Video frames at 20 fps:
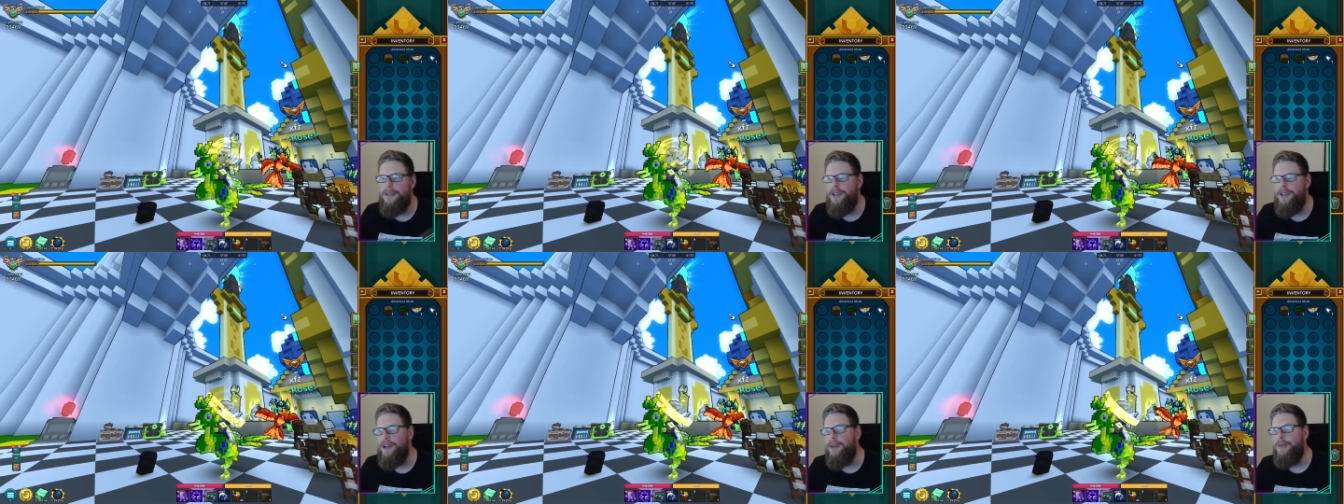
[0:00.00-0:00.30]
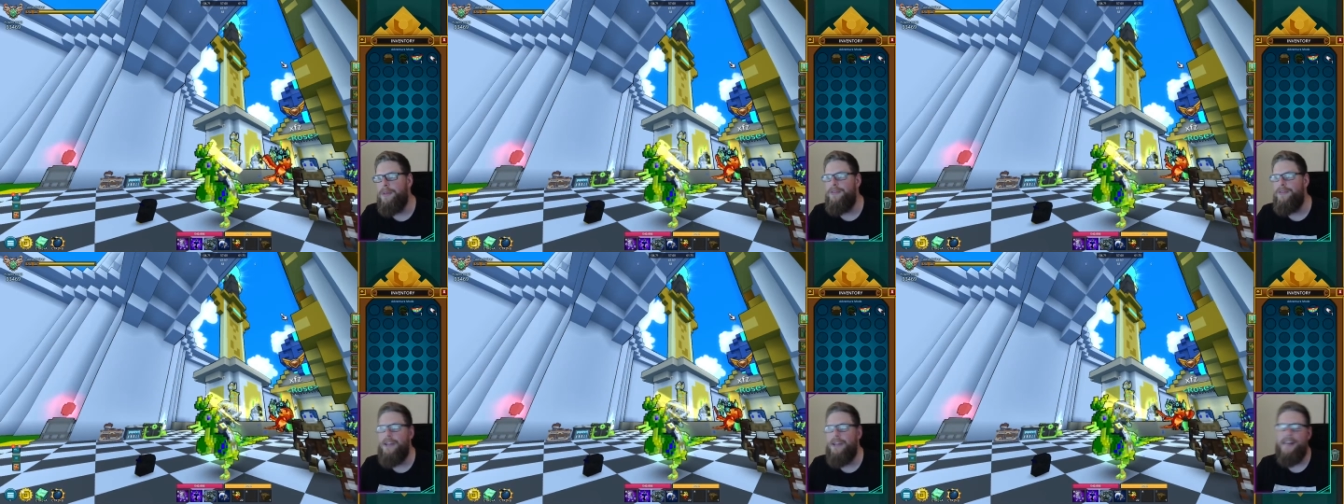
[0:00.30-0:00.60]
You
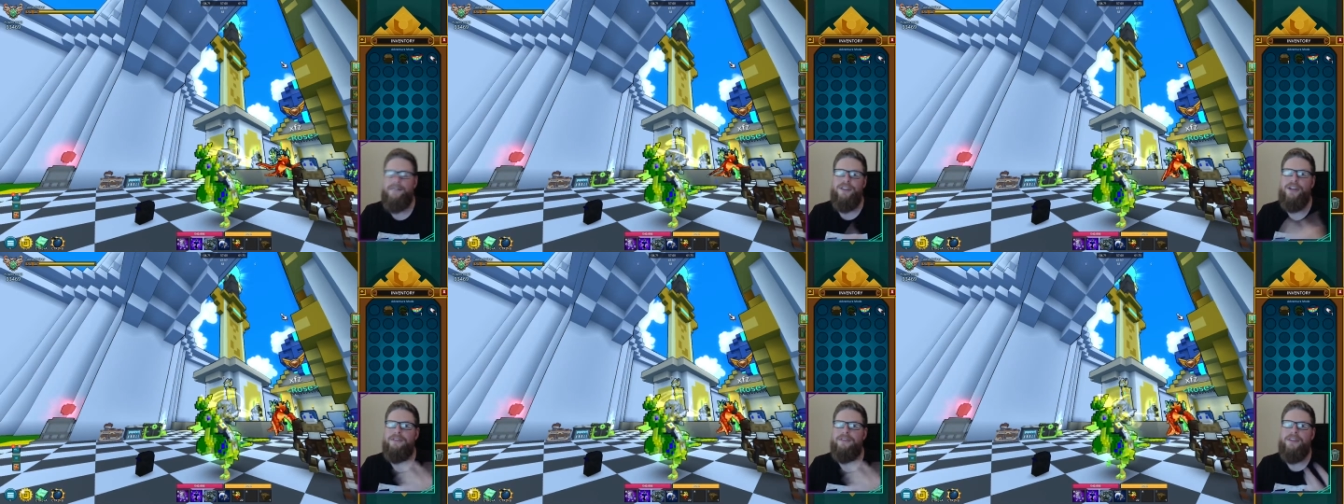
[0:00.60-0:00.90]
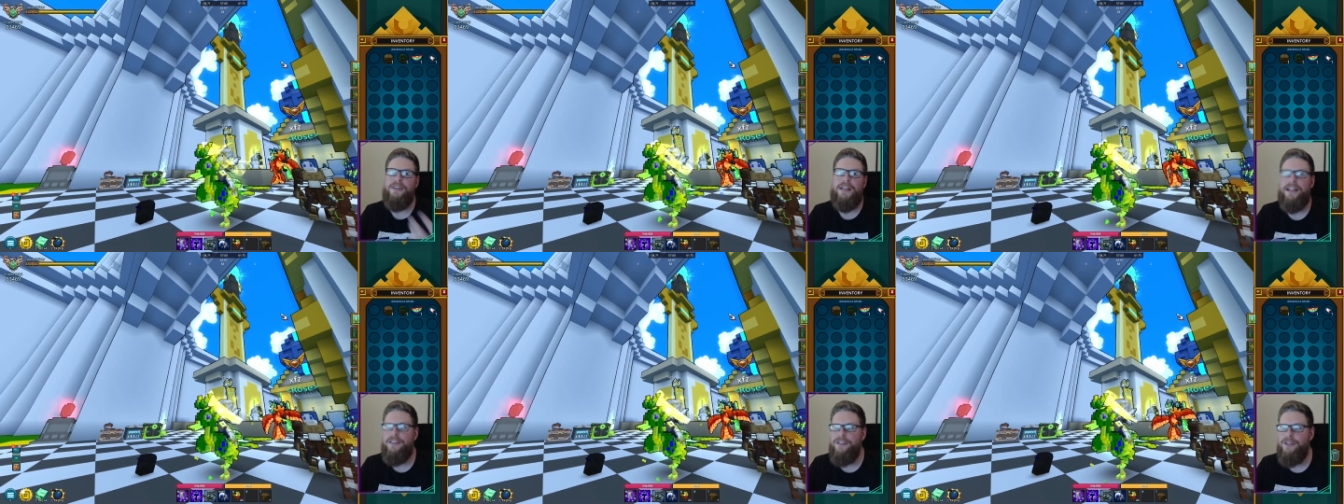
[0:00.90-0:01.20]
know, if you have
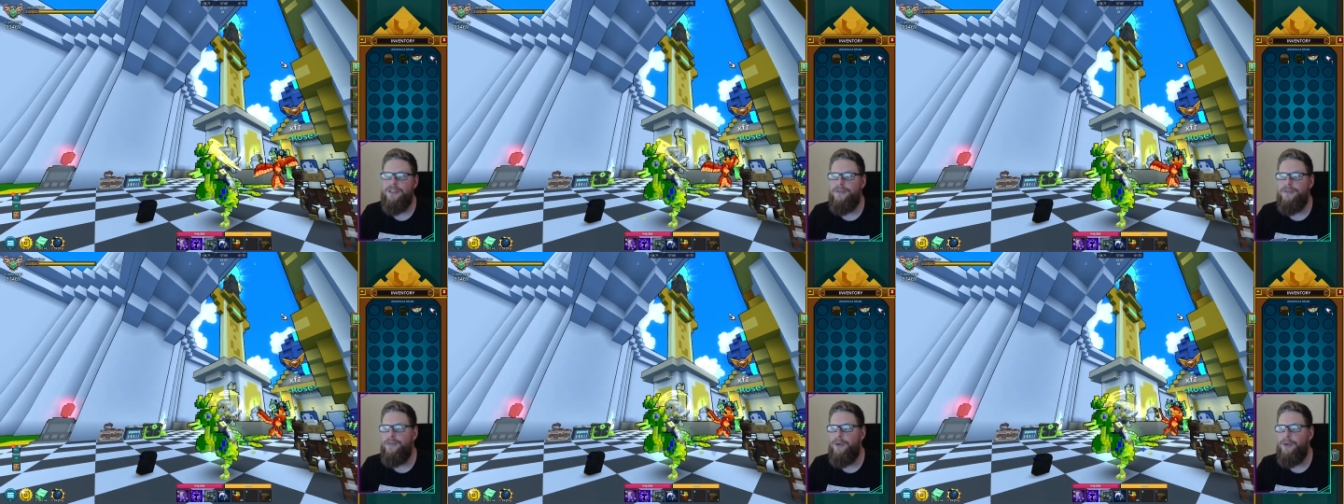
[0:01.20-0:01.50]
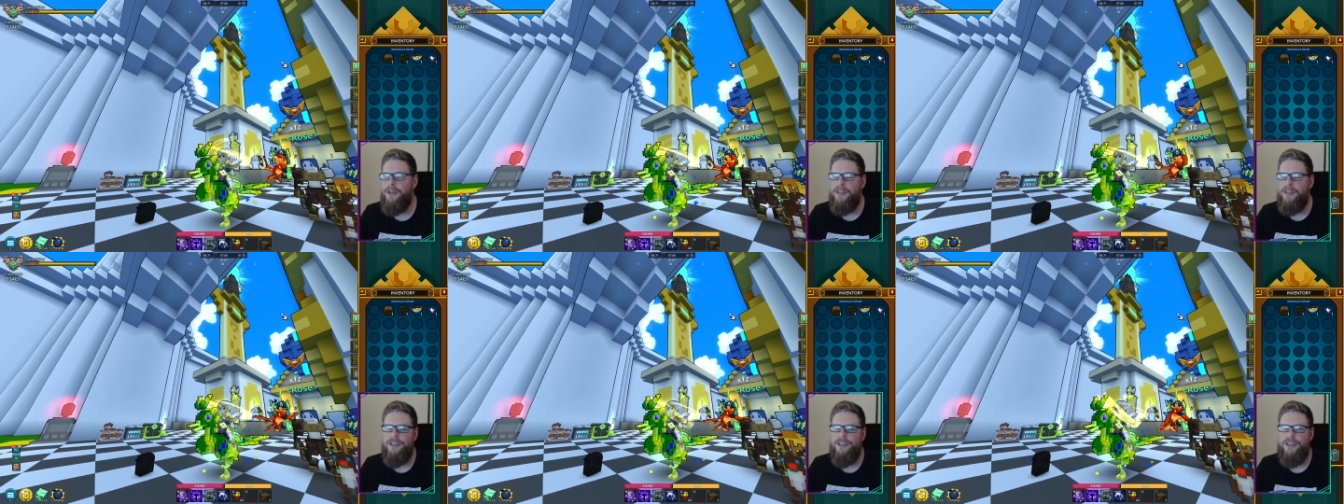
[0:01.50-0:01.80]
nothing else
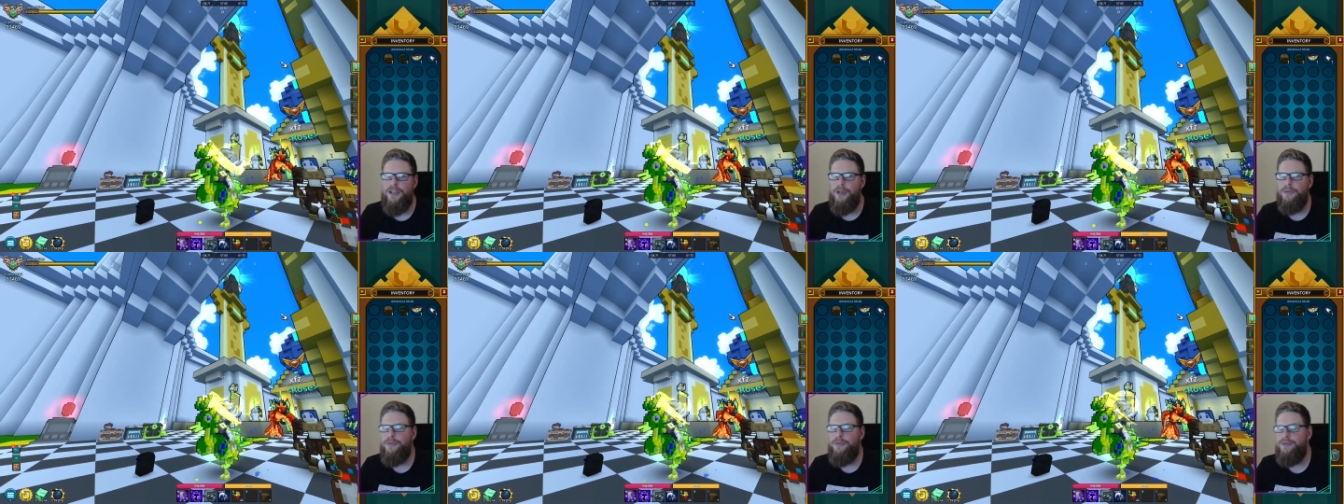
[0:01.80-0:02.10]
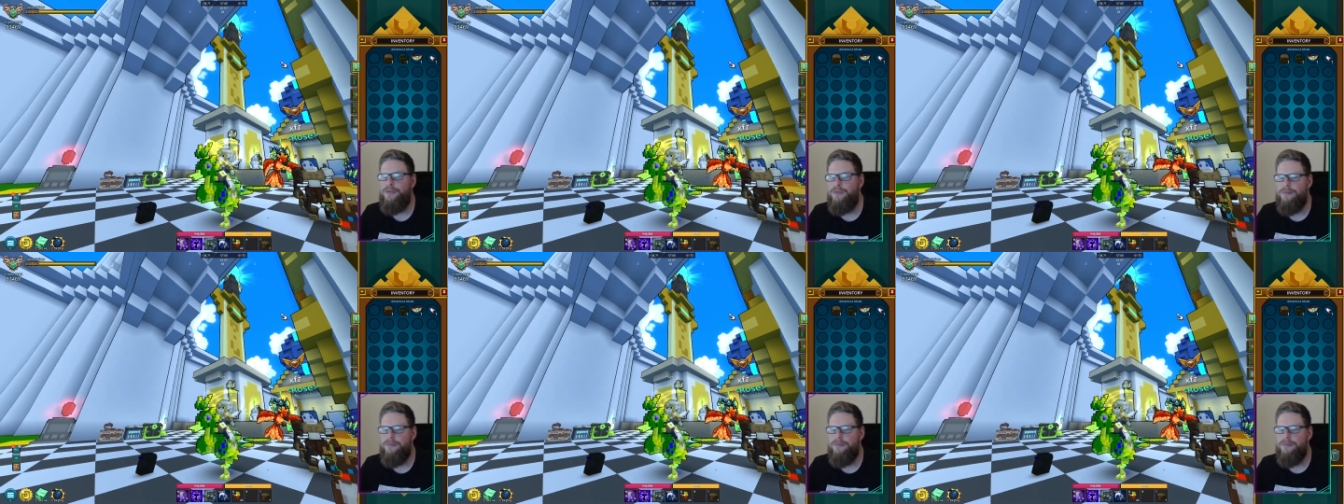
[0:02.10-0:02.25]
to, you know,